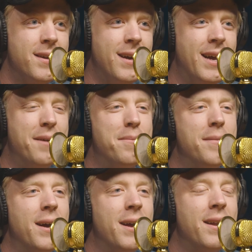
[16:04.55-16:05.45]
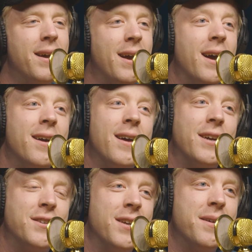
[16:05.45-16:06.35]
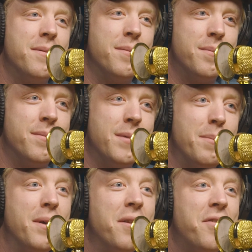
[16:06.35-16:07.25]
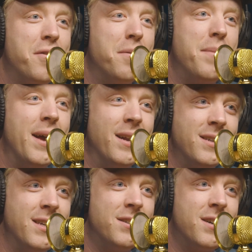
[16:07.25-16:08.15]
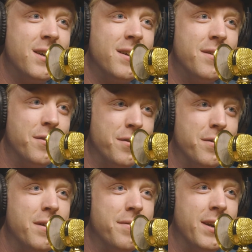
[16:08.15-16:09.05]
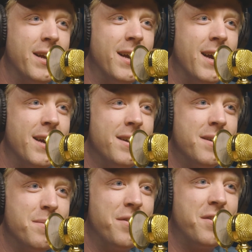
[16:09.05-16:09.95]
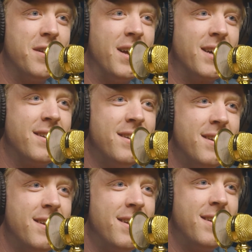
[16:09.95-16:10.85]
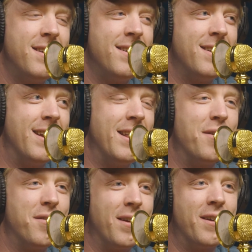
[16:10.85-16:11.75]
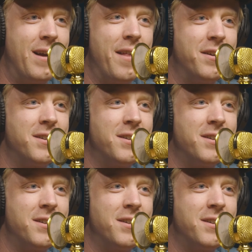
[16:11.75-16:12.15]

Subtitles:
Actually, my middle school band teacher was a really funny guy, Mr. Luck. And he was like rather